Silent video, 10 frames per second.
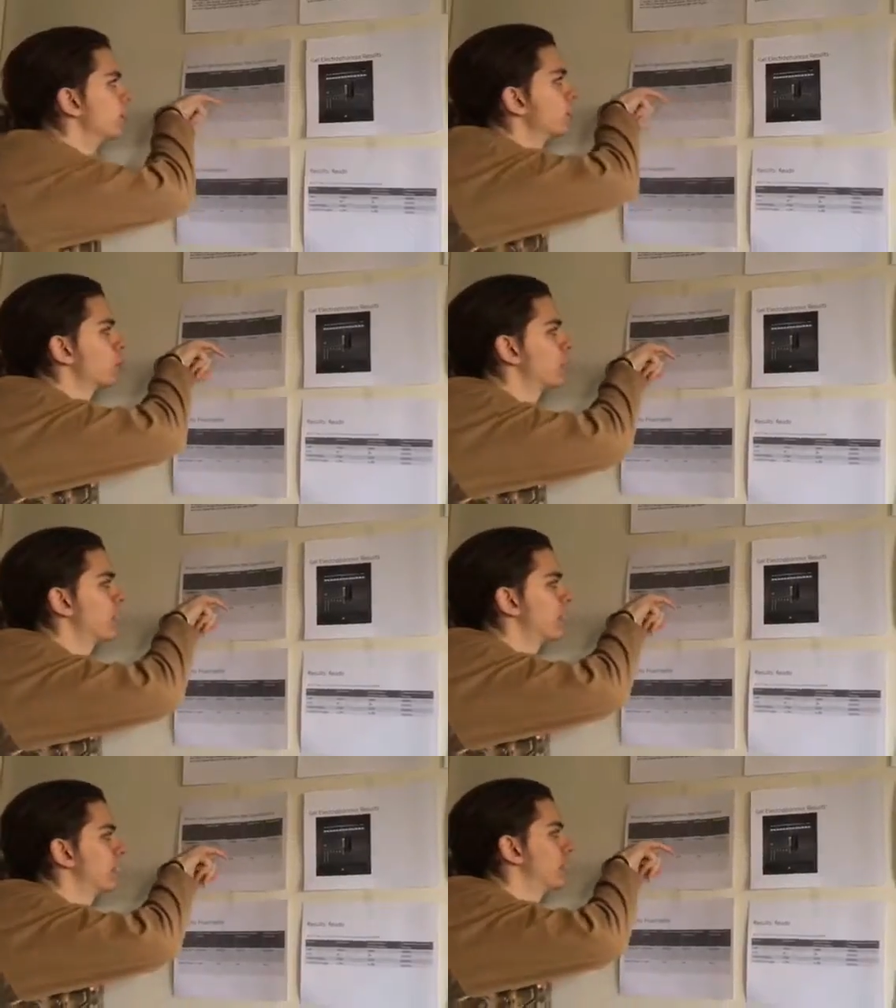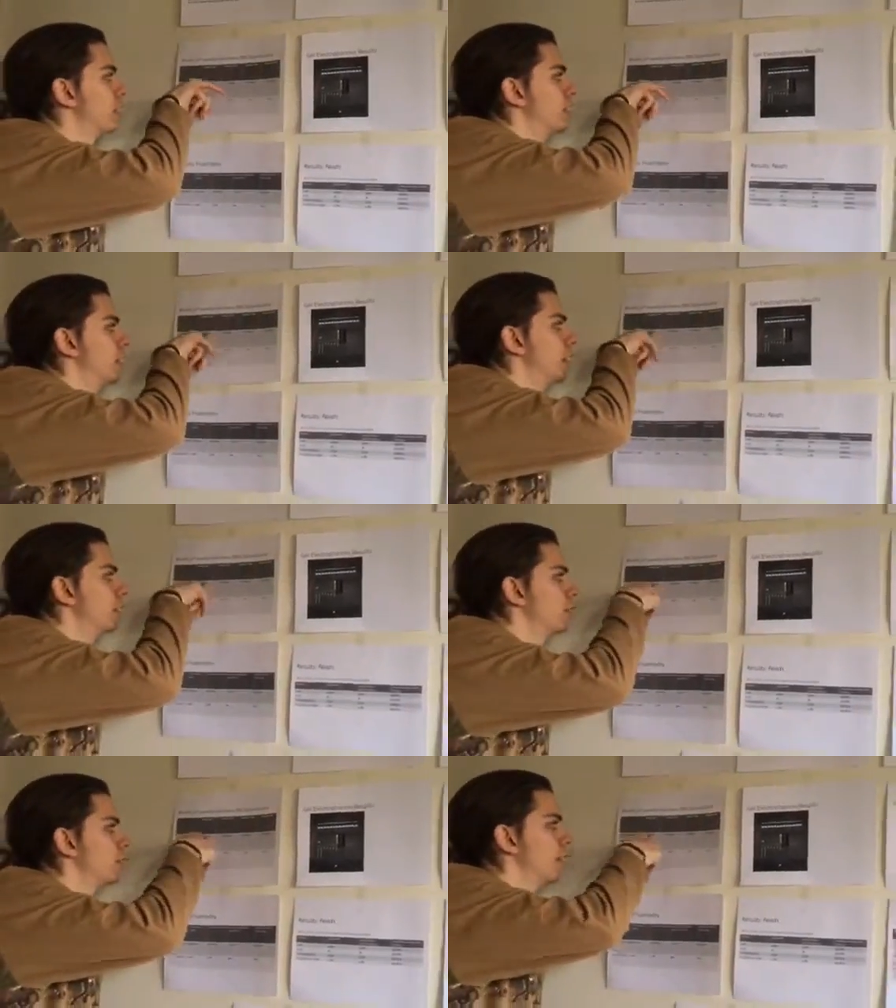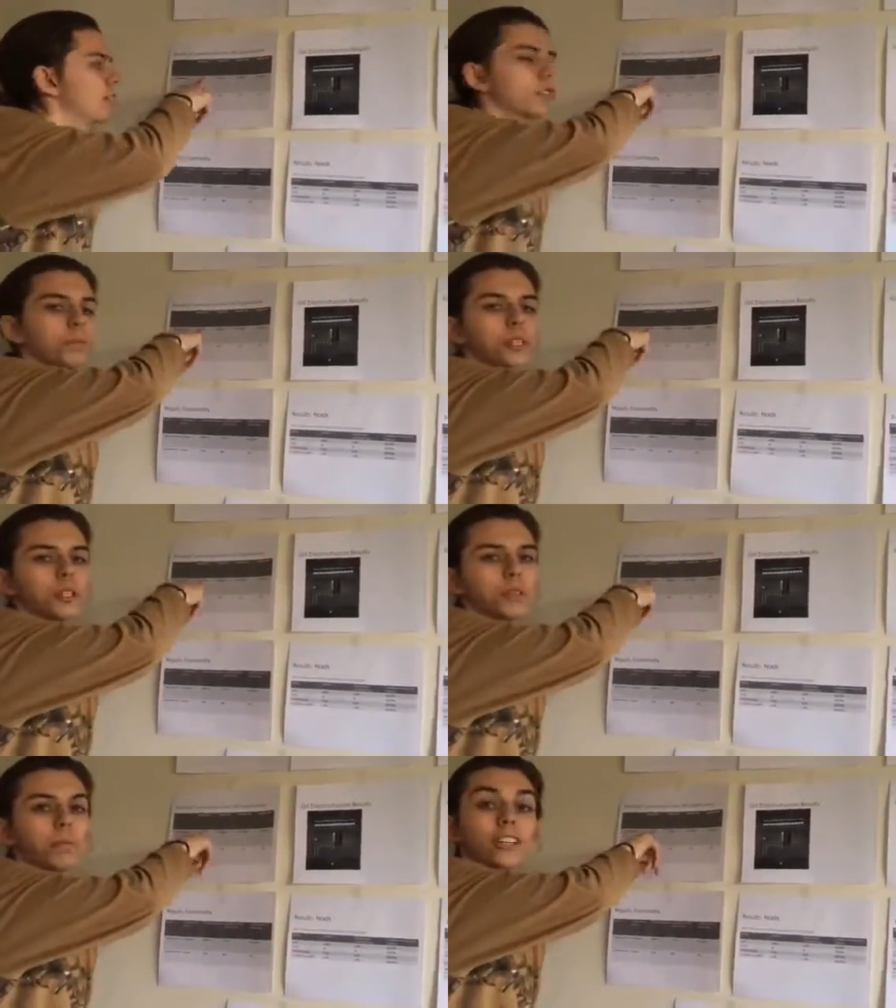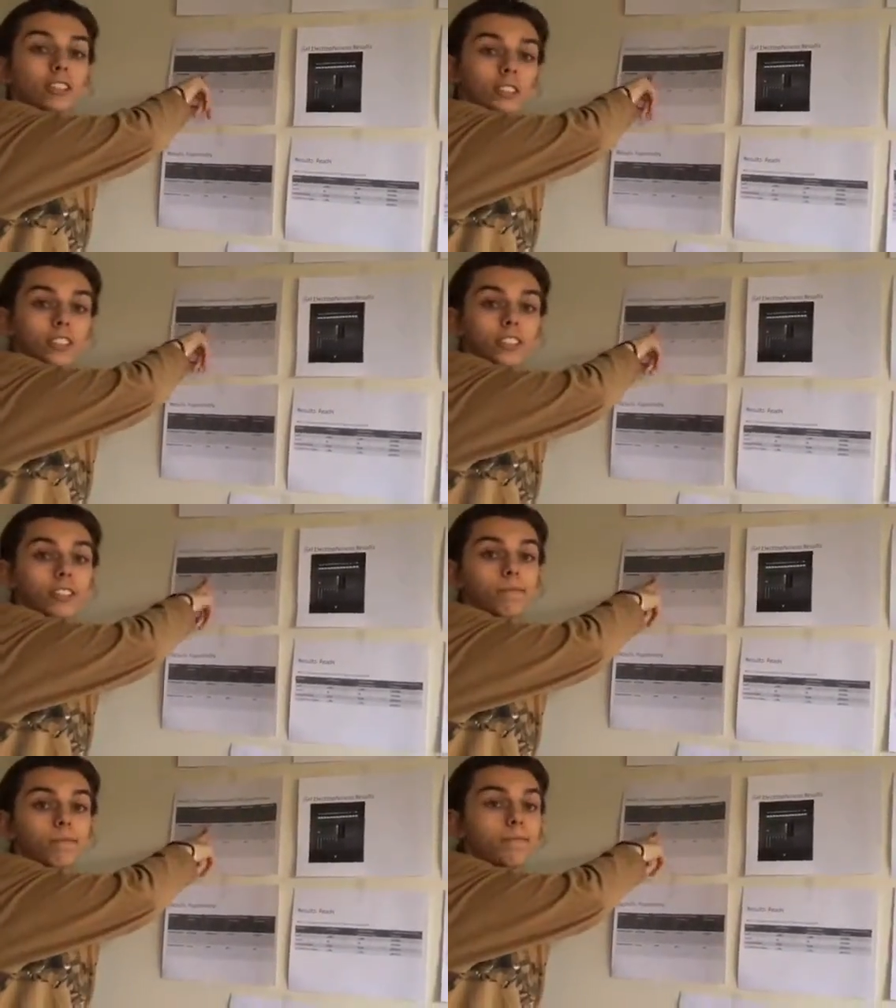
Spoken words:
units were taken in nanograms per microliter,